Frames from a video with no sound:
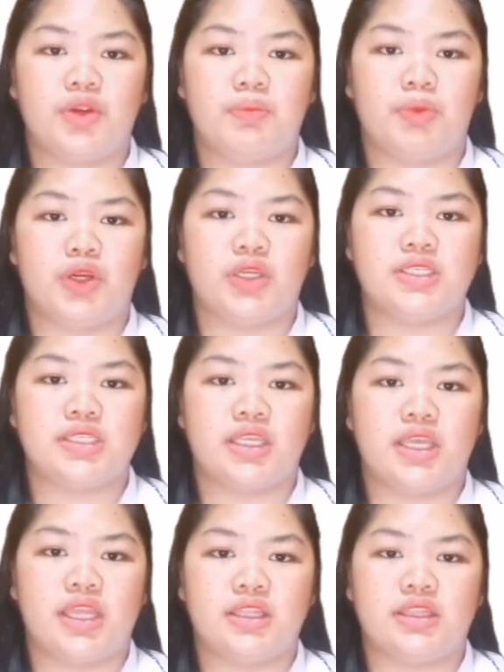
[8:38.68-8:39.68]
their peers
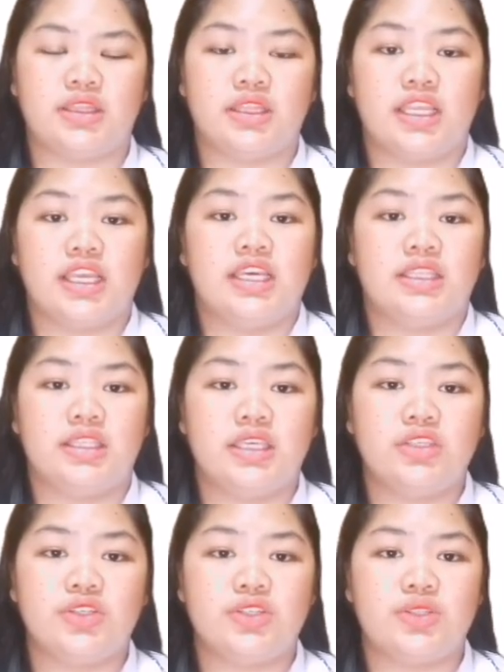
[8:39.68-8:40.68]
can
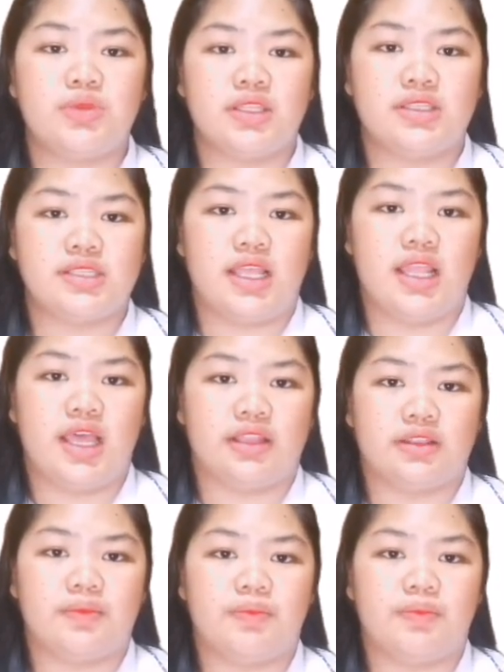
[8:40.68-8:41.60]
teach students a lot.